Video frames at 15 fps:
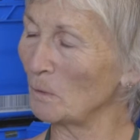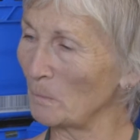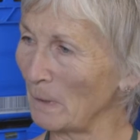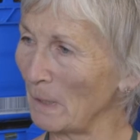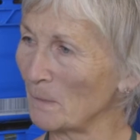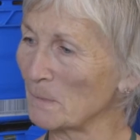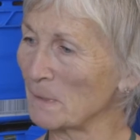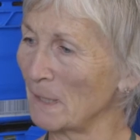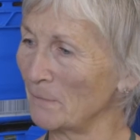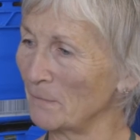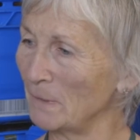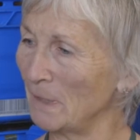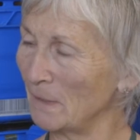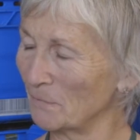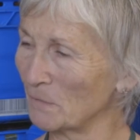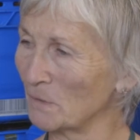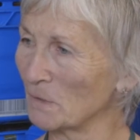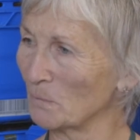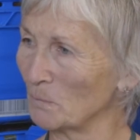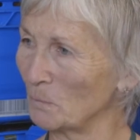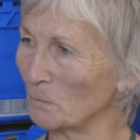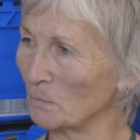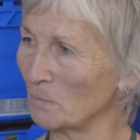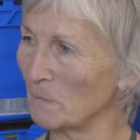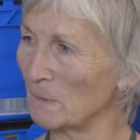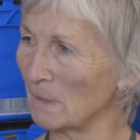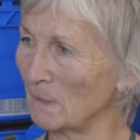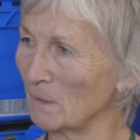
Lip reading: will be able to have enough to support